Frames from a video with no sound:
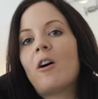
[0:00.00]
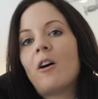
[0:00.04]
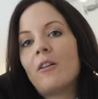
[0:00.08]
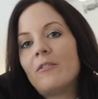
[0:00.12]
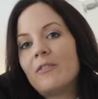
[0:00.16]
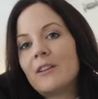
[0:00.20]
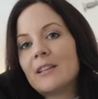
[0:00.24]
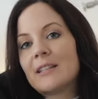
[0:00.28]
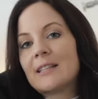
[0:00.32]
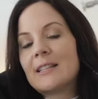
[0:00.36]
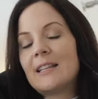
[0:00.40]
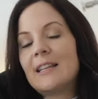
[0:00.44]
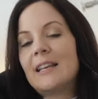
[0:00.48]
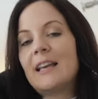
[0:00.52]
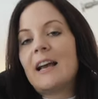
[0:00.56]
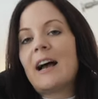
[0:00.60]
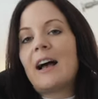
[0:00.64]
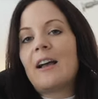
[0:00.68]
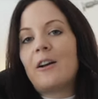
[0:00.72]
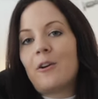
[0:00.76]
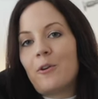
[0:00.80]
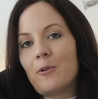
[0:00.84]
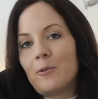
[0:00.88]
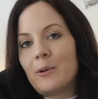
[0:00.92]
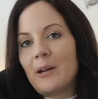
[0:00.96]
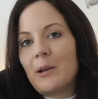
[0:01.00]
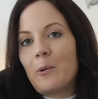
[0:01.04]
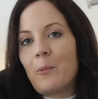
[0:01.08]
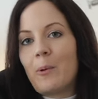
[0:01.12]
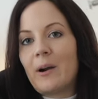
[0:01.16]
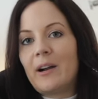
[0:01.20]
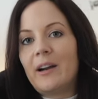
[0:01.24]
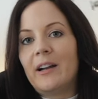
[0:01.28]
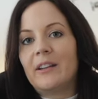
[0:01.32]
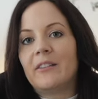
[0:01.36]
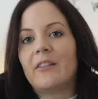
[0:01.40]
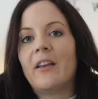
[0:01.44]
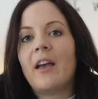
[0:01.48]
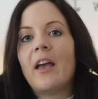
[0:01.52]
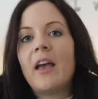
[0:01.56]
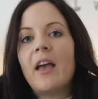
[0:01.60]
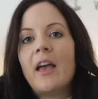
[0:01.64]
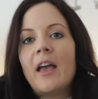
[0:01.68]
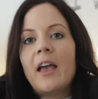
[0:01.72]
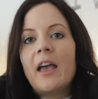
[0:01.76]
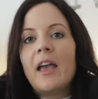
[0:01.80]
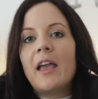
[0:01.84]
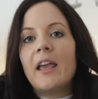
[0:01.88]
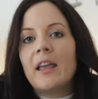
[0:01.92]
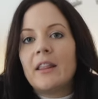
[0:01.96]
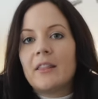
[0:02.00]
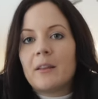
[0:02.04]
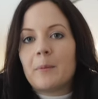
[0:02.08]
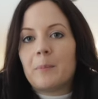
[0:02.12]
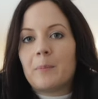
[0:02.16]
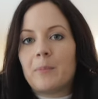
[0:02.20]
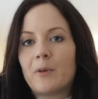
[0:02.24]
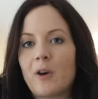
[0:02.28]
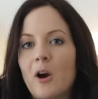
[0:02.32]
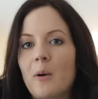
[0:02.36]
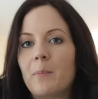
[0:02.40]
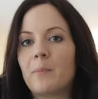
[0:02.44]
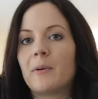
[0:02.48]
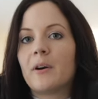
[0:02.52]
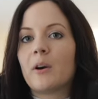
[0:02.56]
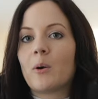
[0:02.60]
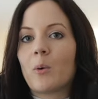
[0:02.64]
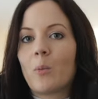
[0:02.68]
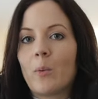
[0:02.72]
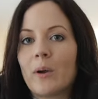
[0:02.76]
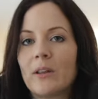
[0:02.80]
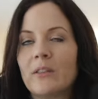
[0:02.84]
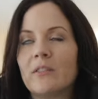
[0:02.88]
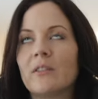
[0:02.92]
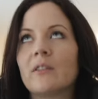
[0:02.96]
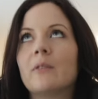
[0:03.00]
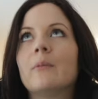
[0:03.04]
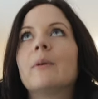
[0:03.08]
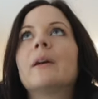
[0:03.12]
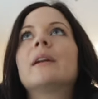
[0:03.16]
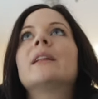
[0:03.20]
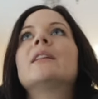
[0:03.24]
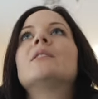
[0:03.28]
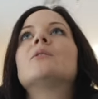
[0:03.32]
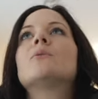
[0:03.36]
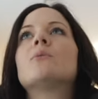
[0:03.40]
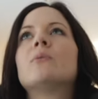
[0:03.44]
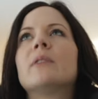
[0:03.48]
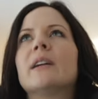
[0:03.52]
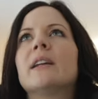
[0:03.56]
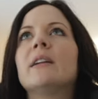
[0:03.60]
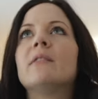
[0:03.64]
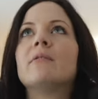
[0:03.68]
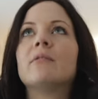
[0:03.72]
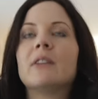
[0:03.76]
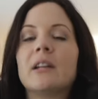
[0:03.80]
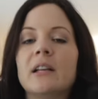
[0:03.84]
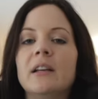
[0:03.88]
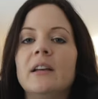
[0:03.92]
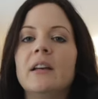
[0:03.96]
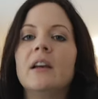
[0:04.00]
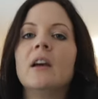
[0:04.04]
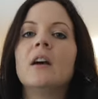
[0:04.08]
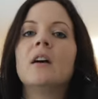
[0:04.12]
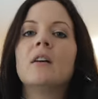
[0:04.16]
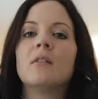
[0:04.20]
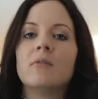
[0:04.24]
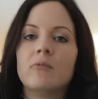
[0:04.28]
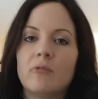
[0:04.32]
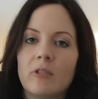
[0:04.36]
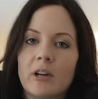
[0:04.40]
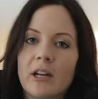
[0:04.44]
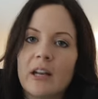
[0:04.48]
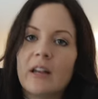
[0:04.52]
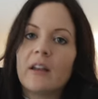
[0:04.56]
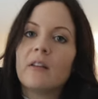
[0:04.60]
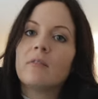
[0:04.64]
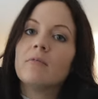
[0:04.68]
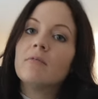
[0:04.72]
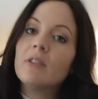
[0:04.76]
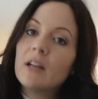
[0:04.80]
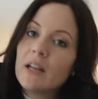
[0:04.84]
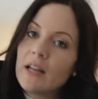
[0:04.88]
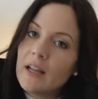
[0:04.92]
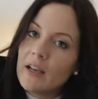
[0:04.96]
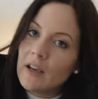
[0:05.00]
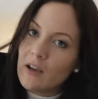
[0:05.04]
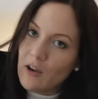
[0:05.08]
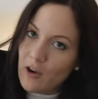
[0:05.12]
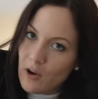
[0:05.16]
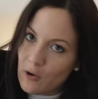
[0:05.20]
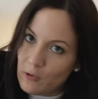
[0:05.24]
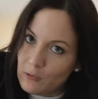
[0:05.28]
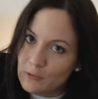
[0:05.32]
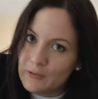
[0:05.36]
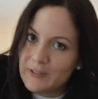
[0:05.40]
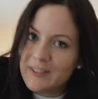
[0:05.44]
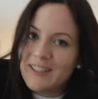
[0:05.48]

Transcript: obviously I only wear it in the proper winter when it's really, really, really, really cold.